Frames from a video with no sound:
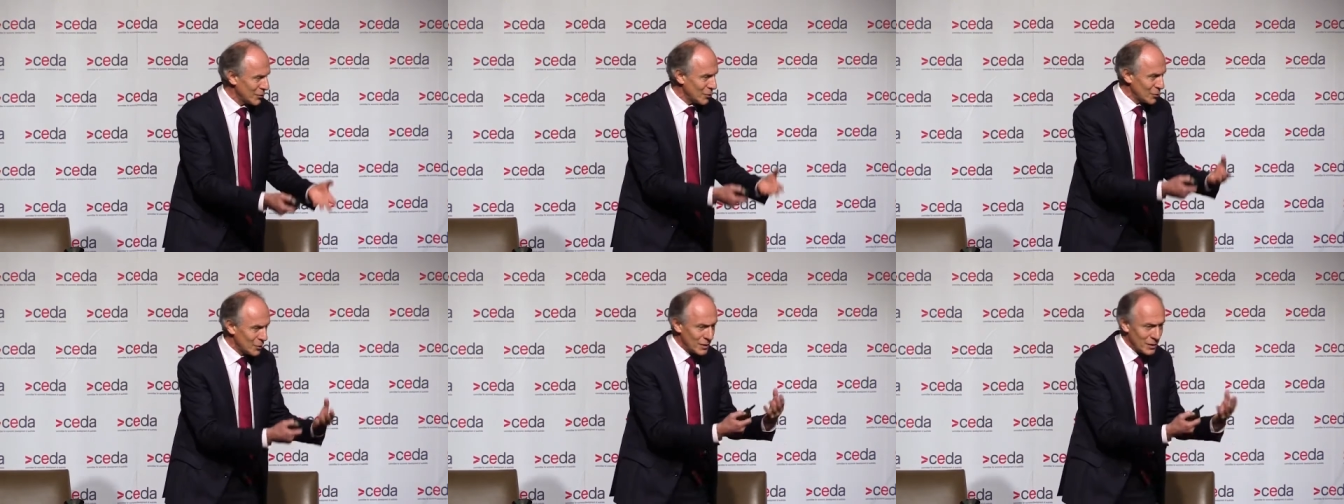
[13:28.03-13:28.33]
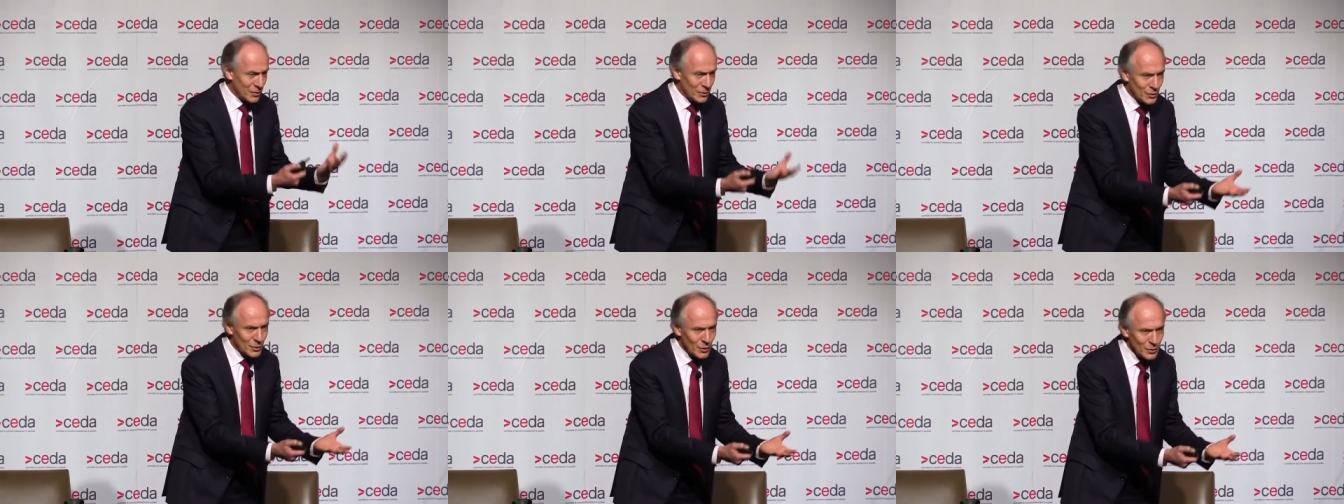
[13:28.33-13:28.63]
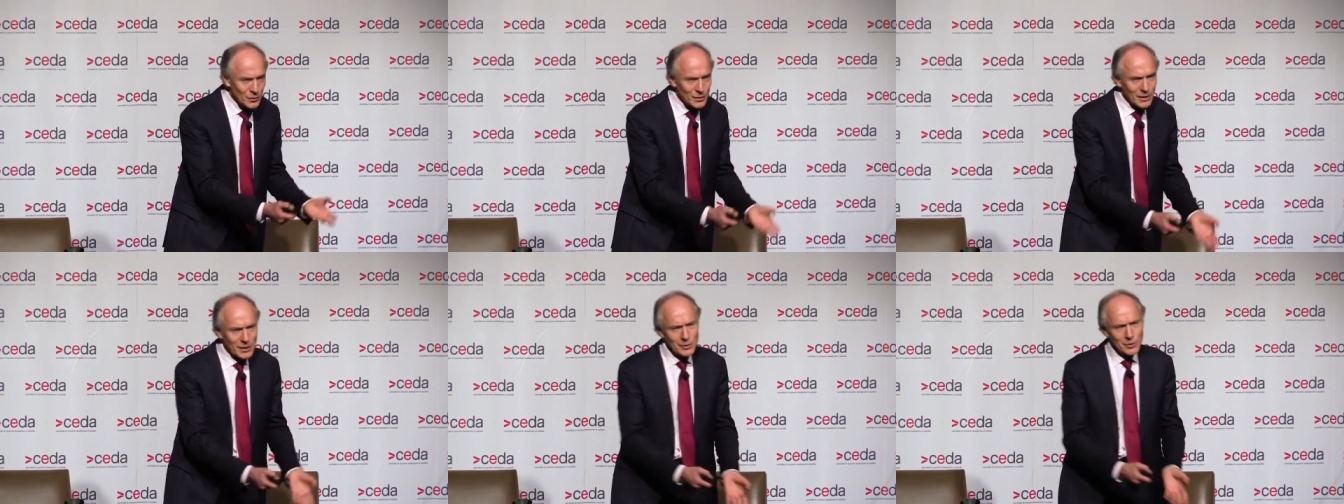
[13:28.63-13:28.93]
Until you get the
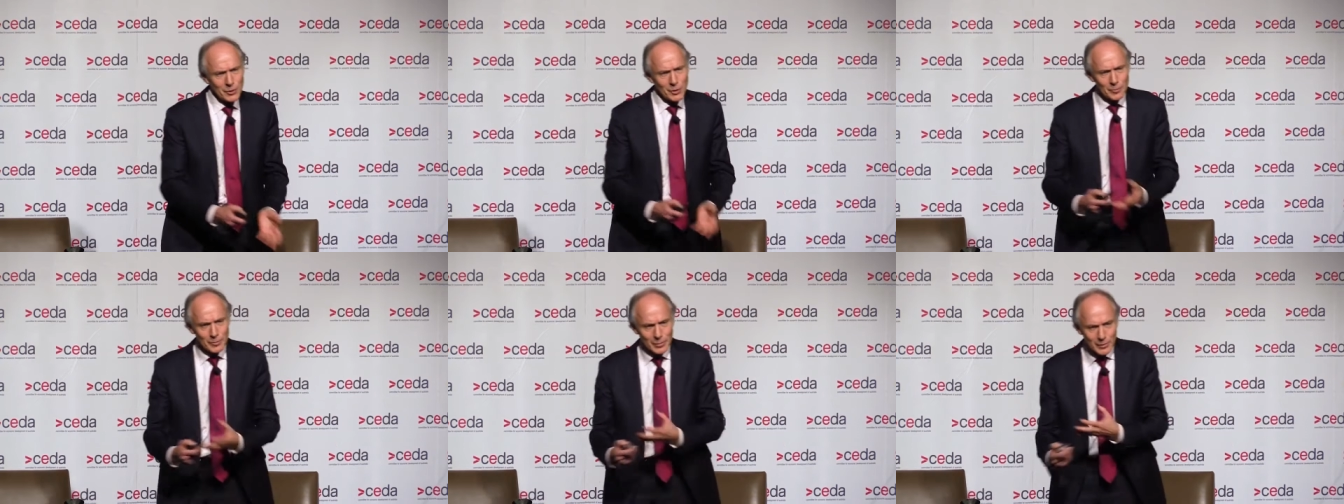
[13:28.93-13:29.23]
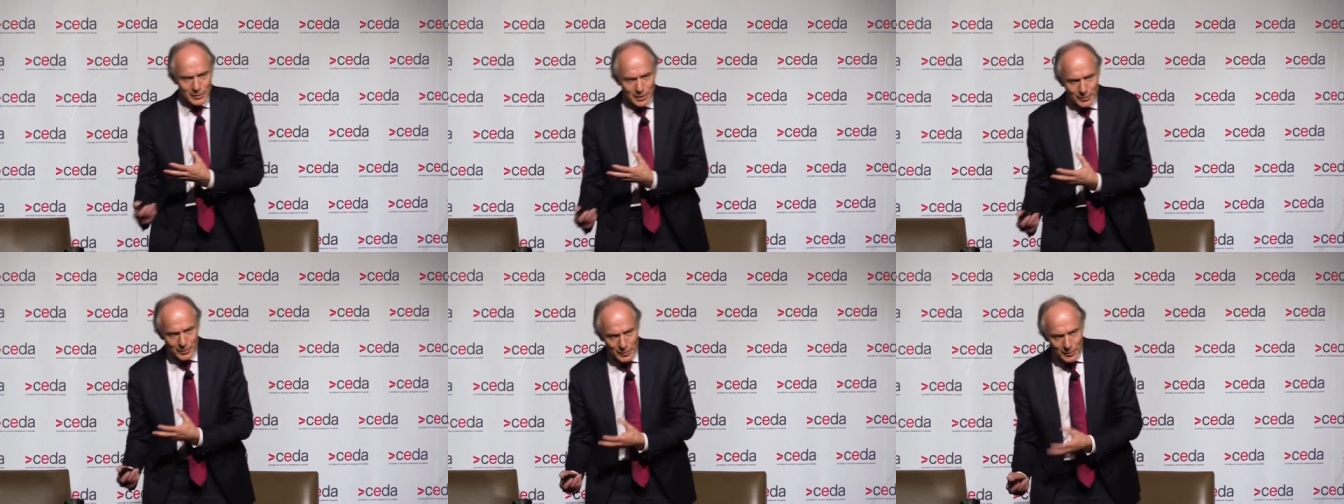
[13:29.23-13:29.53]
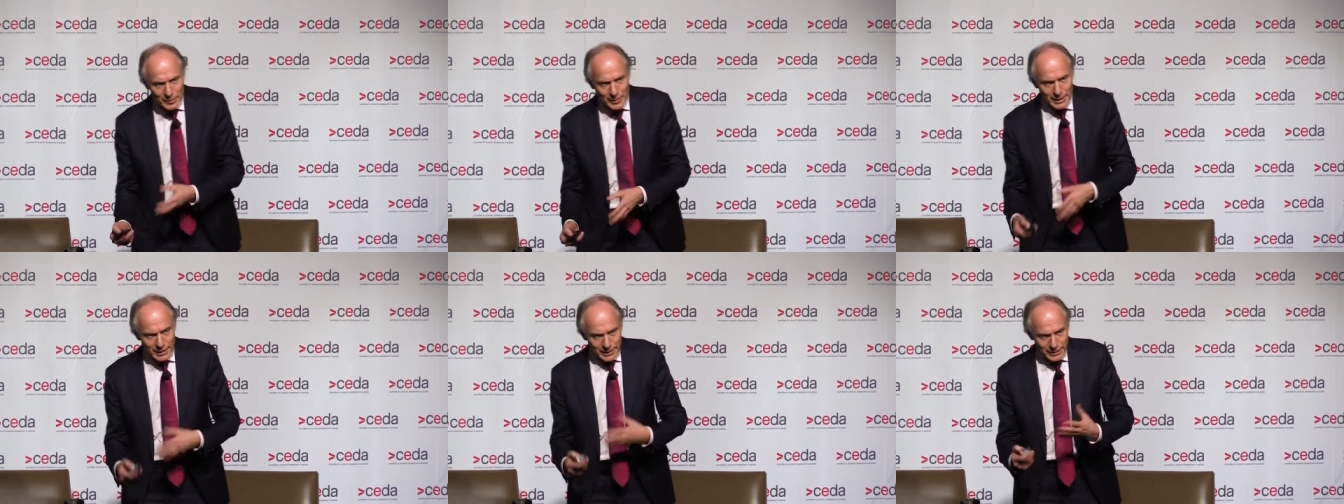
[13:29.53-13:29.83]
cost down, you don't build up the
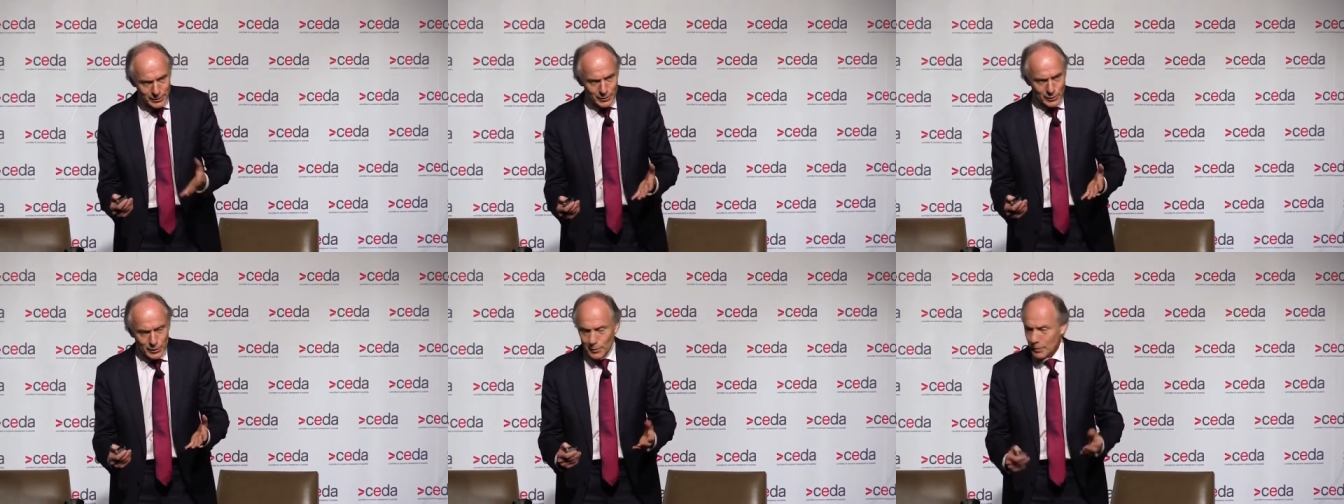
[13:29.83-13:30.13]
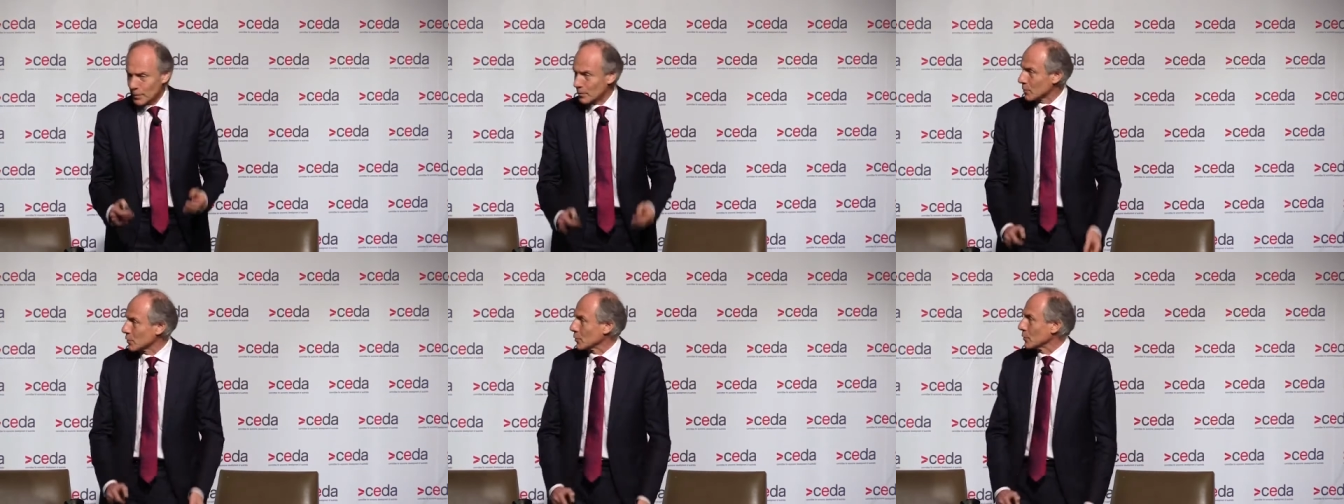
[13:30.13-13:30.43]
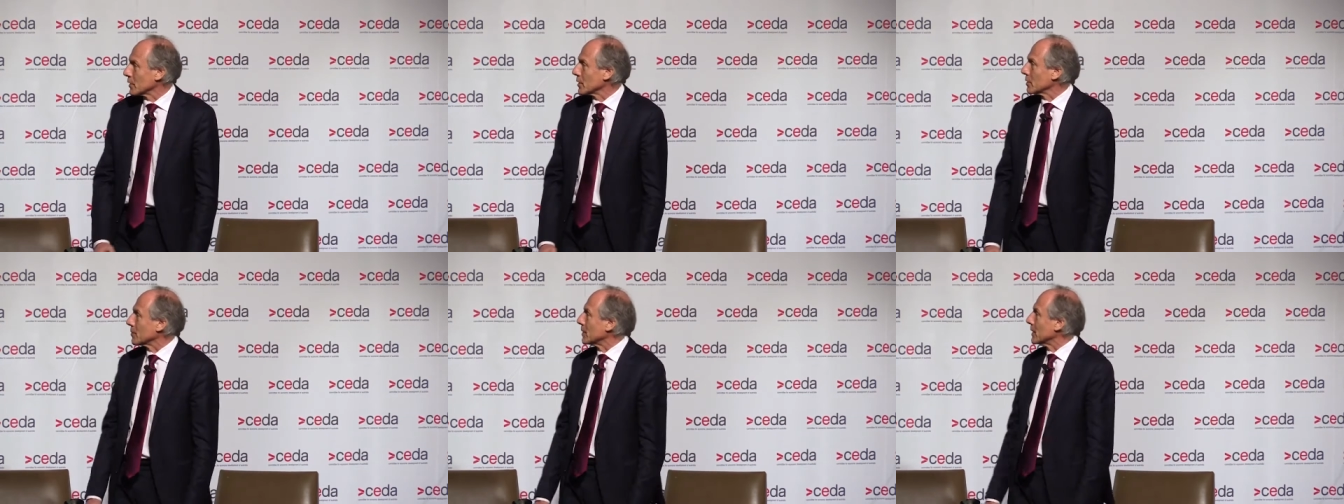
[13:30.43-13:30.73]
demand. You know what I'm
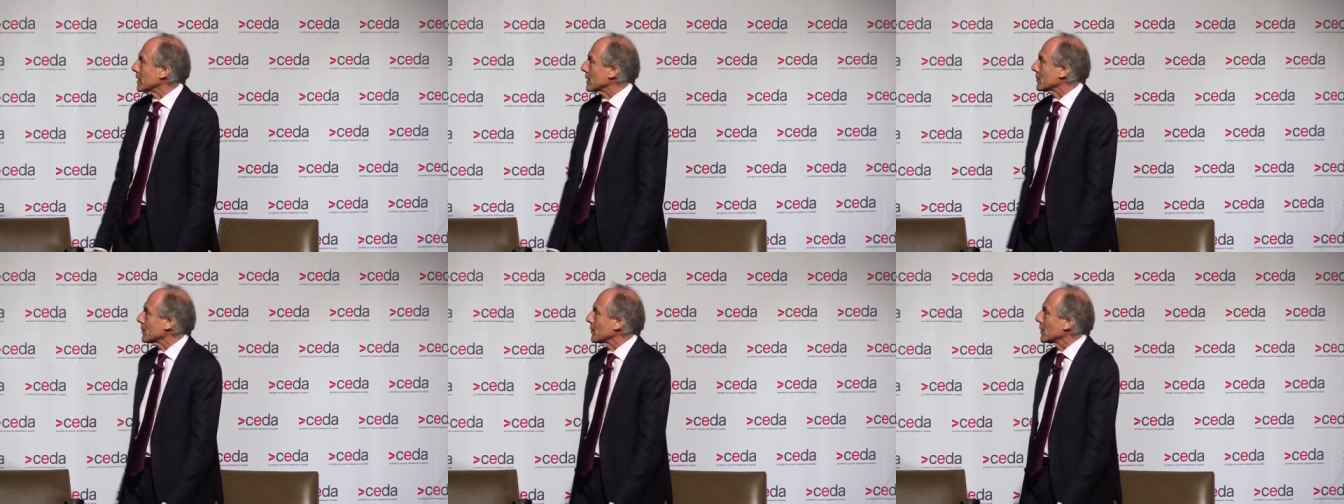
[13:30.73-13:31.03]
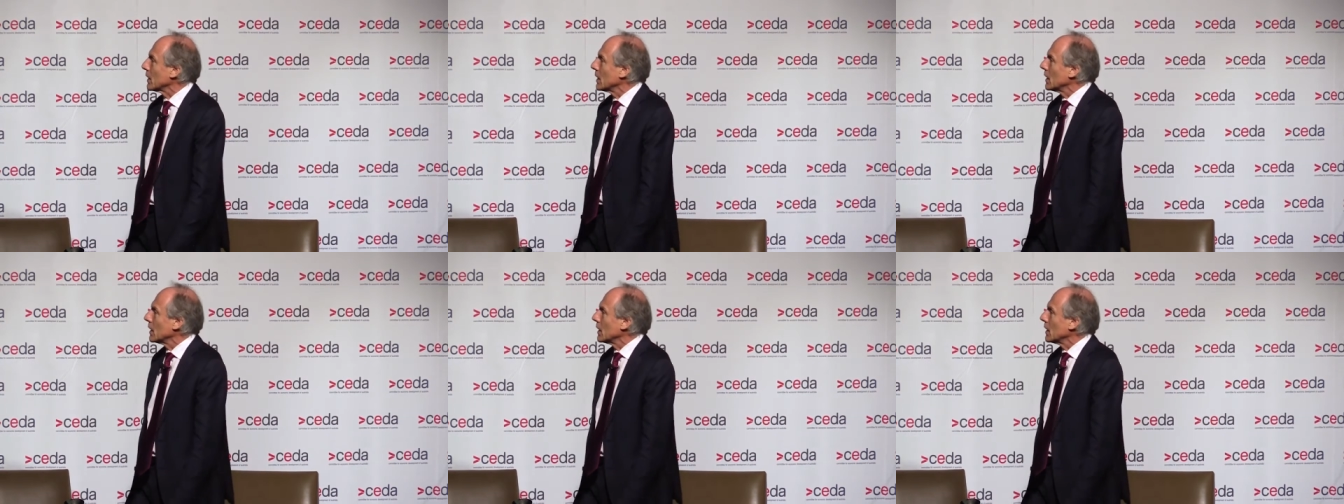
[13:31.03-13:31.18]
talking about.